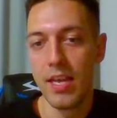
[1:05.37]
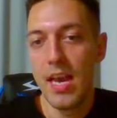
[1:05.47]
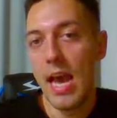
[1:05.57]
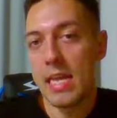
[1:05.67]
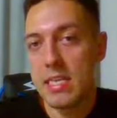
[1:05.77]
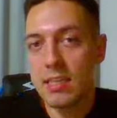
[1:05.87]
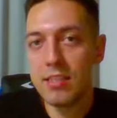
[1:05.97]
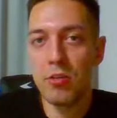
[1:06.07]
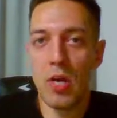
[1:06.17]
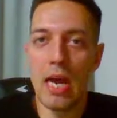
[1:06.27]
And yes,
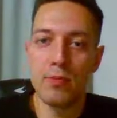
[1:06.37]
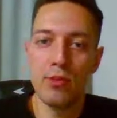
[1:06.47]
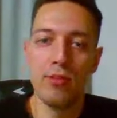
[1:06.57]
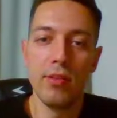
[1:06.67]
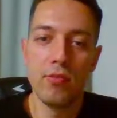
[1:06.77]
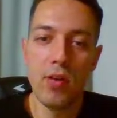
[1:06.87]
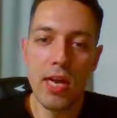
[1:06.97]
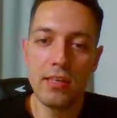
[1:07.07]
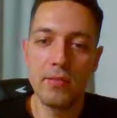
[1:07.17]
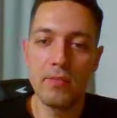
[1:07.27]
you're absolutely
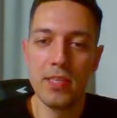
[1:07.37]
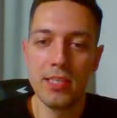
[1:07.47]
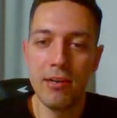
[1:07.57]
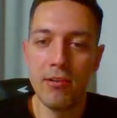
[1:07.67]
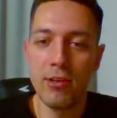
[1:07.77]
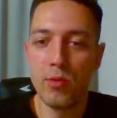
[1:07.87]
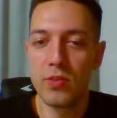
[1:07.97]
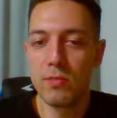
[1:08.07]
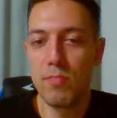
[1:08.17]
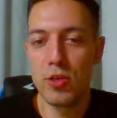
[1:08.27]
right, the starting move is
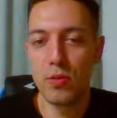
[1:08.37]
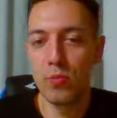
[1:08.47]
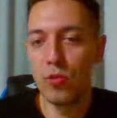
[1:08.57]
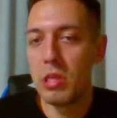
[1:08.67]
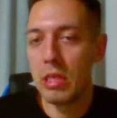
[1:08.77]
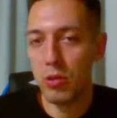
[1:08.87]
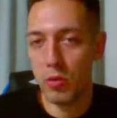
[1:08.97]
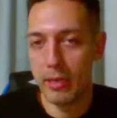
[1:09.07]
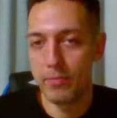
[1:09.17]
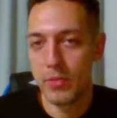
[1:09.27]
bishop to
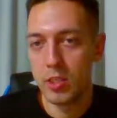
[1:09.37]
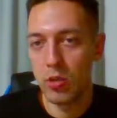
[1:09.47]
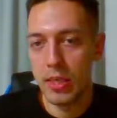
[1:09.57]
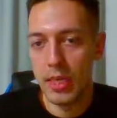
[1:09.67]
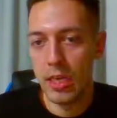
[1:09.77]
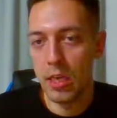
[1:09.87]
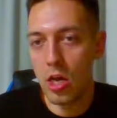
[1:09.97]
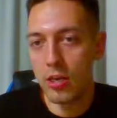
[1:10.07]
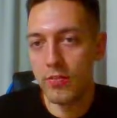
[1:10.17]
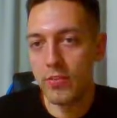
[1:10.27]
d3. So I think a lot
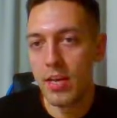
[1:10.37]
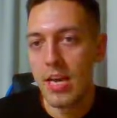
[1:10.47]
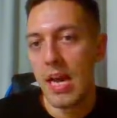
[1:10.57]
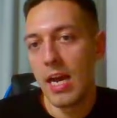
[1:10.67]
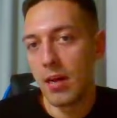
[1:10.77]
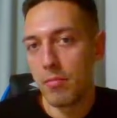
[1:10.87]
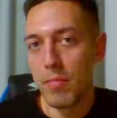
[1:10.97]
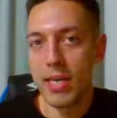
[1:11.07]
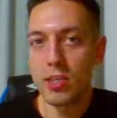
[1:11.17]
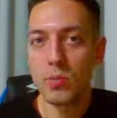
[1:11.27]
of
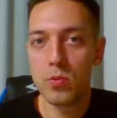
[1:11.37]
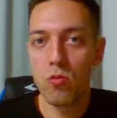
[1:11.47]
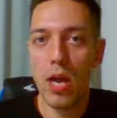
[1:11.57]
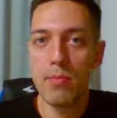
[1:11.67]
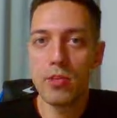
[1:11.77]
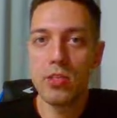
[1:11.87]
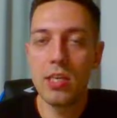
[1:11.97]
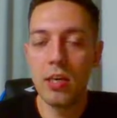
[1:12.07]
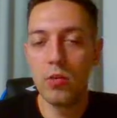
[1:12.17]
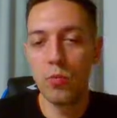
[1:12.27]
my subscribers
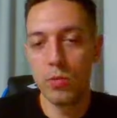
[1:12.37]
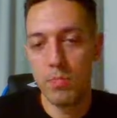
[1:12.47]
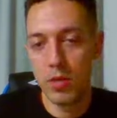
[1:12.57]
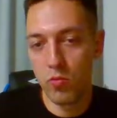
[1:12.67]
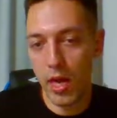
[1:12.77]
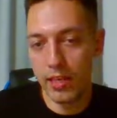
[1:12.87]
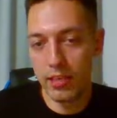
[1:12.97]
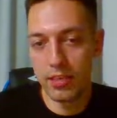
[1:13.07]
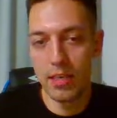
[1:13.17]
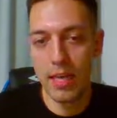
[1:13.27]
here would be right
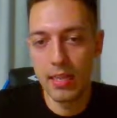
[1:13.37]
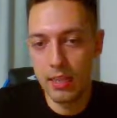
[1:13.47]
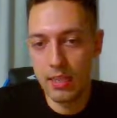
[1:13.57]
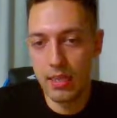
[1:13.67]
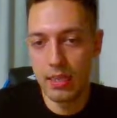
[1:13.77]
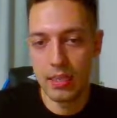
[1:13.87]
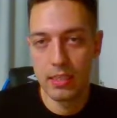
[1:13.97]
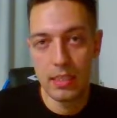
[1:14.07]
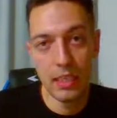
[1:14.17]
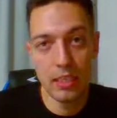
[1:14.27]
and
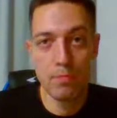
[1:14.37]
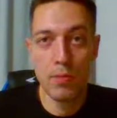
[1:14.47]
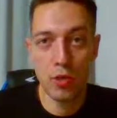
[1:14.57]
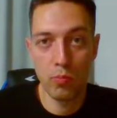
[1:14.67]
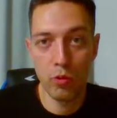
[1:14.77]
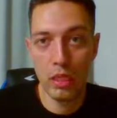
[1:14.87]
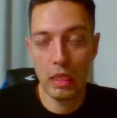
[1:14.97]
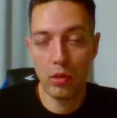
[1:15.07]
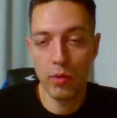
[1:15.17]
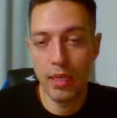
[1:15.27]
see this bishop to
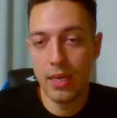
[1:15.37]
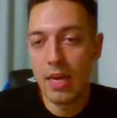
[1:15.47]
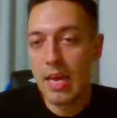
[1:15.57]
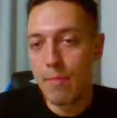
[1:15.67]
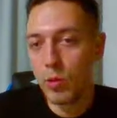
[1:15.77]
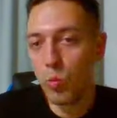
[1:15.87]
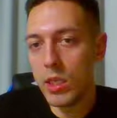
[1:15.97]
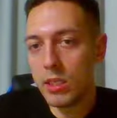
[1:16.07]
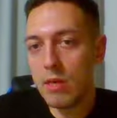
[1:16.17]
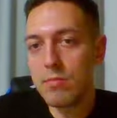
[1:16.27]
d3. But what
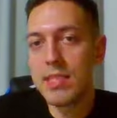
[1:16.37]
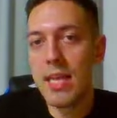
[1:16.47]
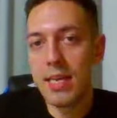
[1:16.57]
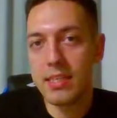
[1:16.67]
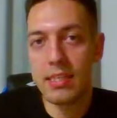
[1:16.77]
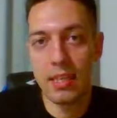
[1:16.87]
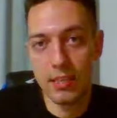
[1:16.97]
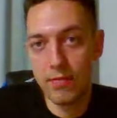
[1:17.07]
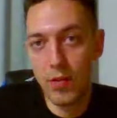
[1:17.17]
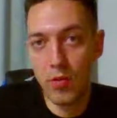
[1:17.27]
comes next is
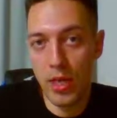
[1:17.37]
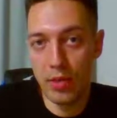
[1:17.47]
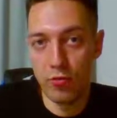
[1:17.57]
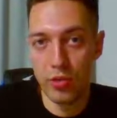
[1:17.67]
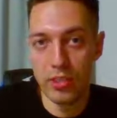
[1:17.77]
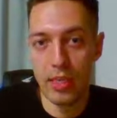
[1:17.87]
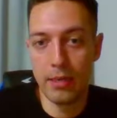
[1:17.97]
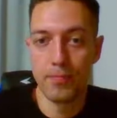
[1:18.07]
very interesting.